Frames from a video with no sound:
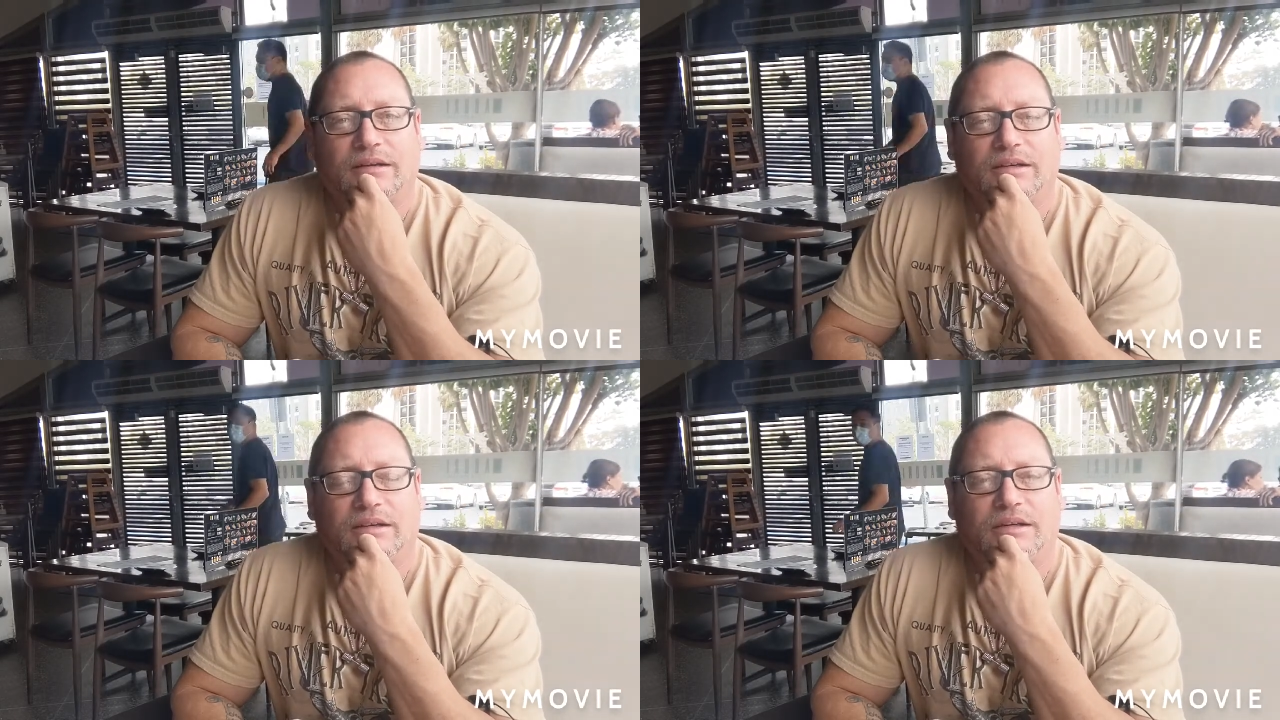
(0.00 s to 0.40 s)

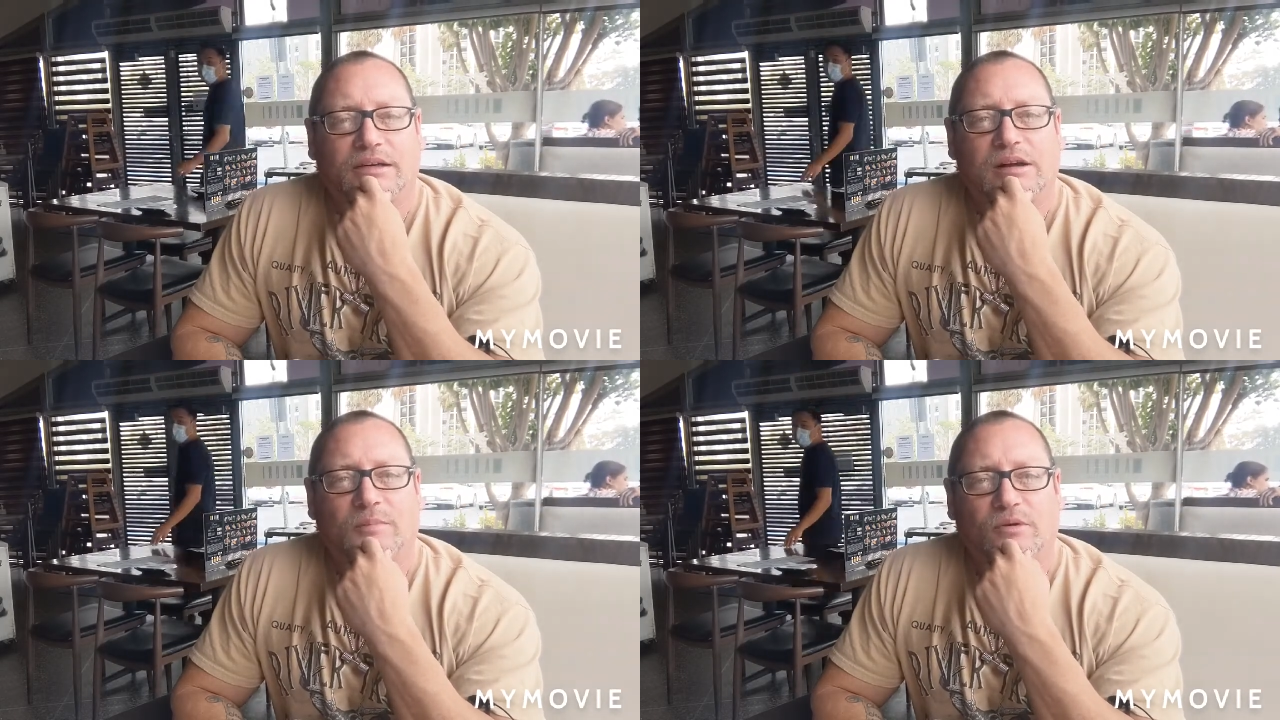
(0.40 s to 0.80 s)
uh,
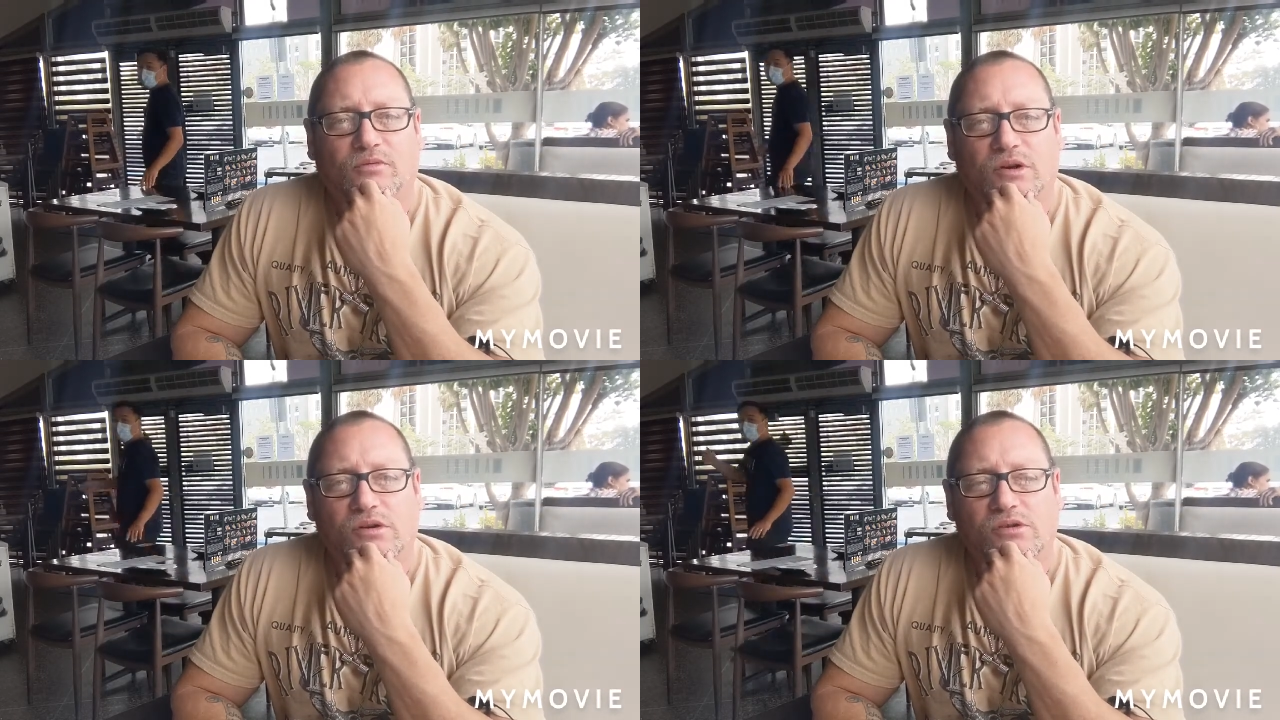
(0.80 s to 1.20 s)
a couple
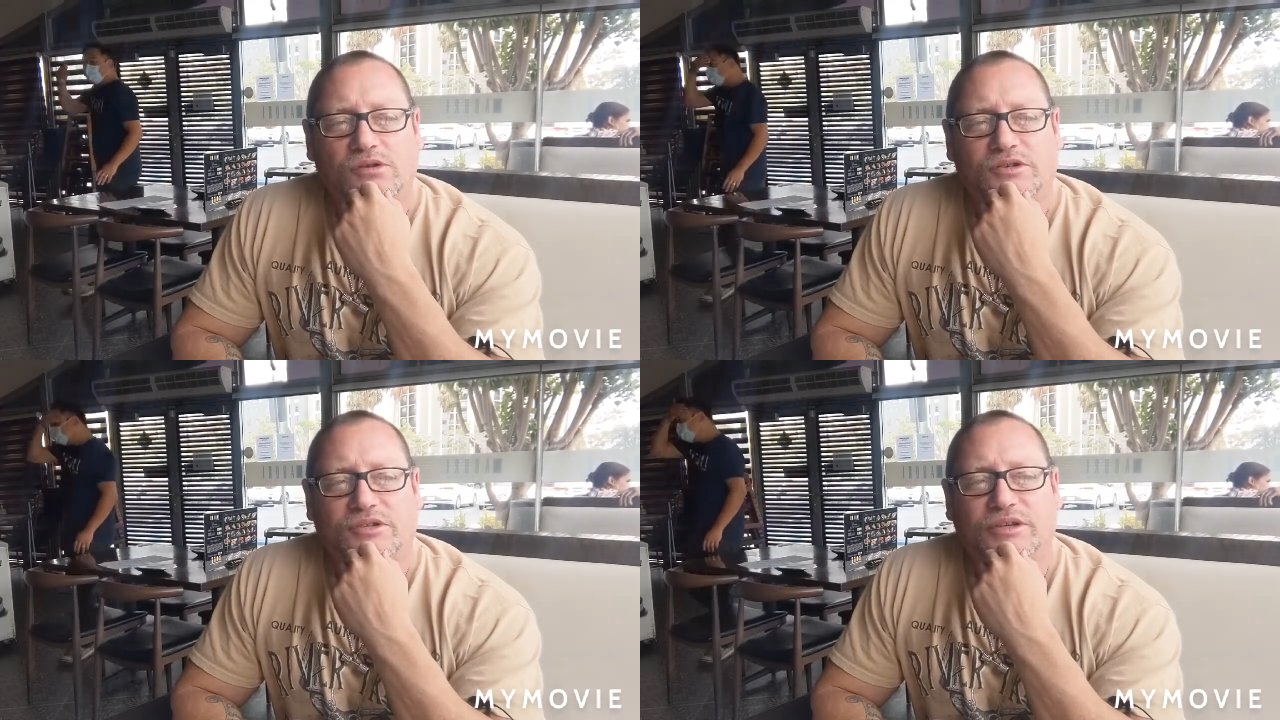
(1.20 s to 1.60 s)

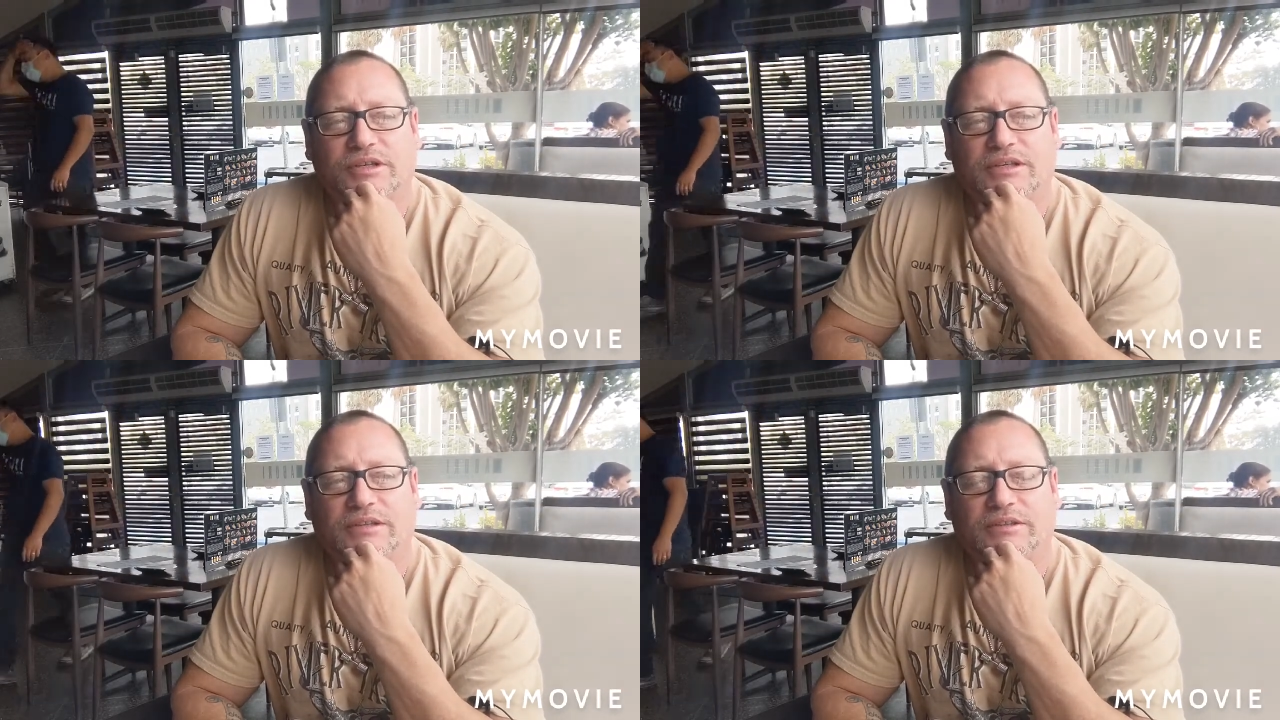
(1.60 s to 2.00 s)
rolls,
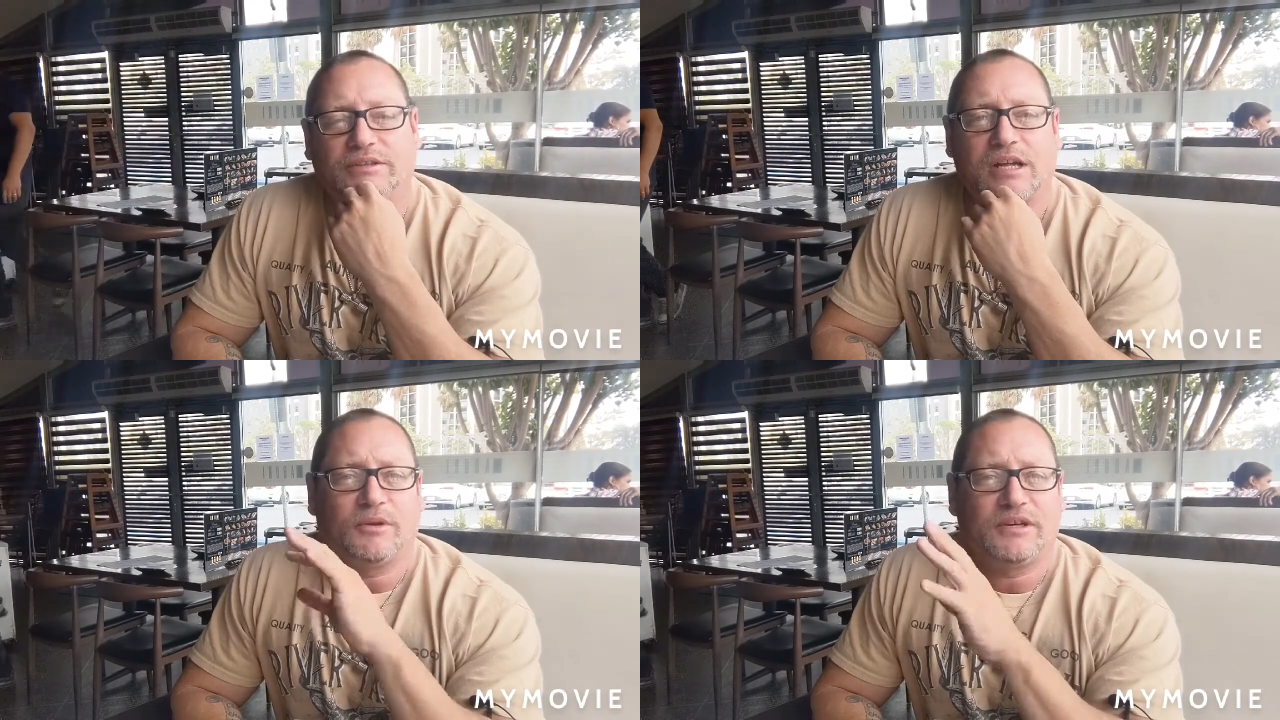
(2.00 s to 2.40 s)

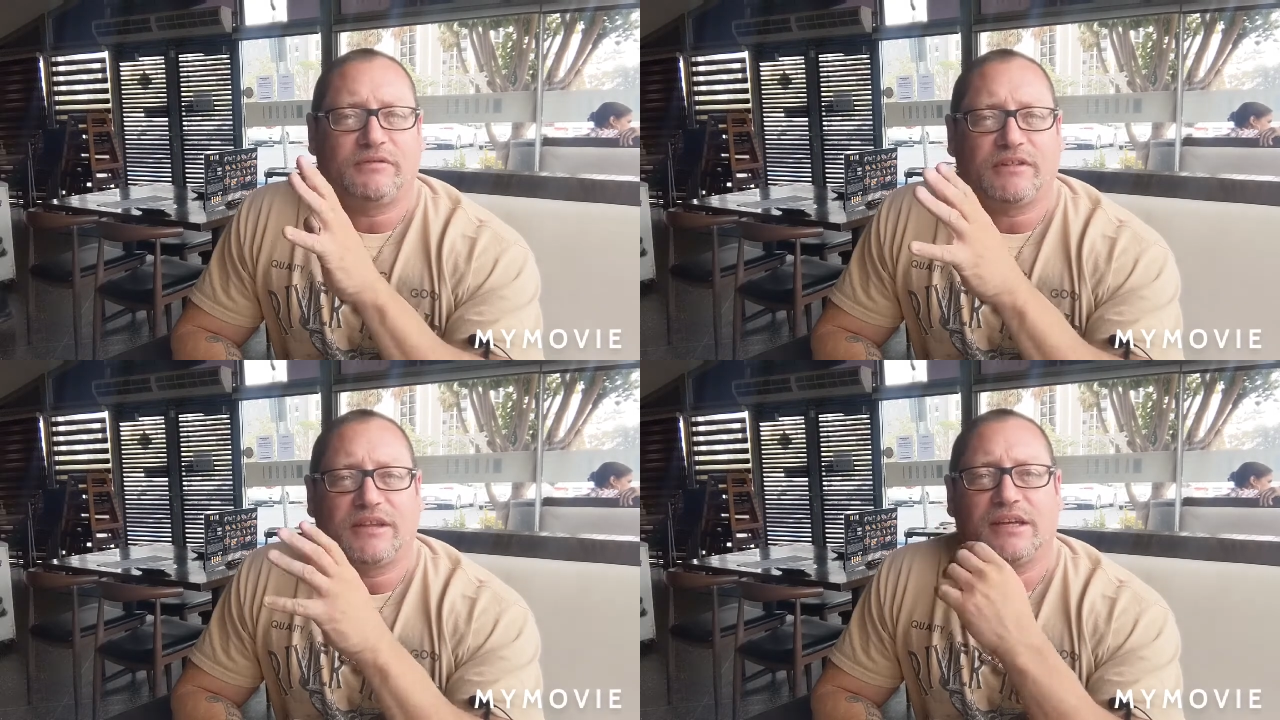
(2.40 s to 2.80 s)
uh, a couple
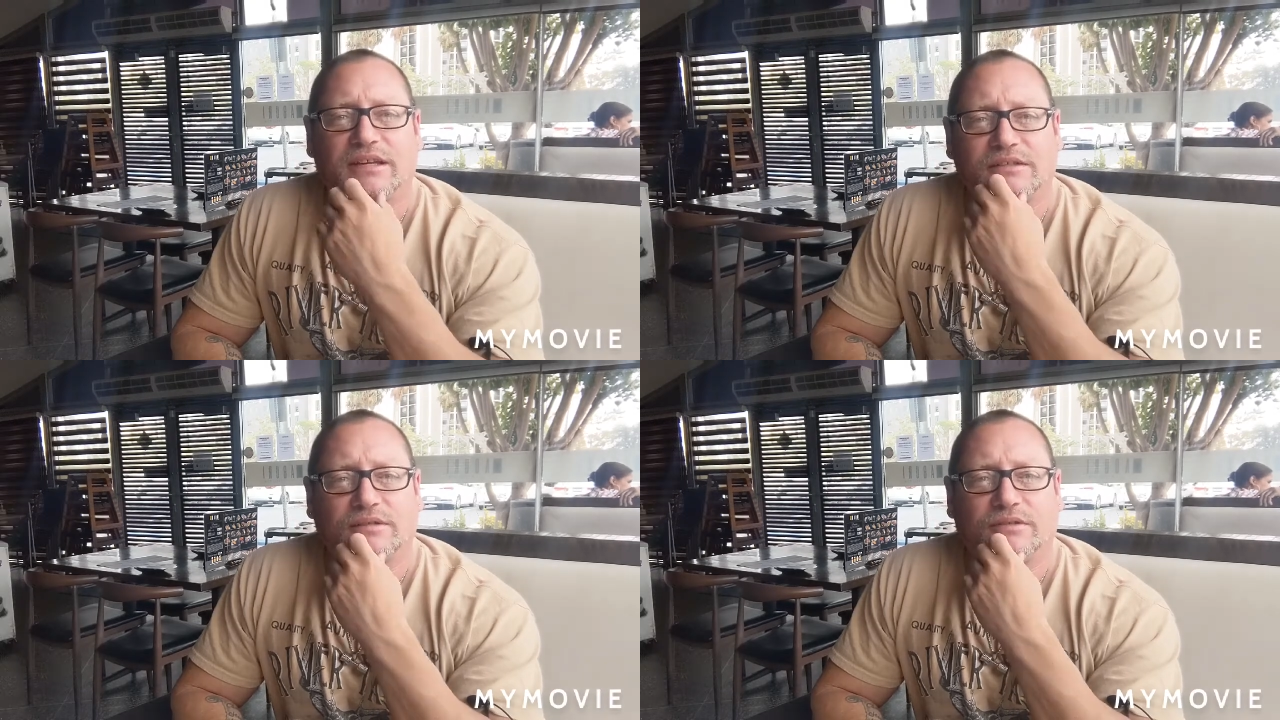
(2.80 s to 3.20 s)
different things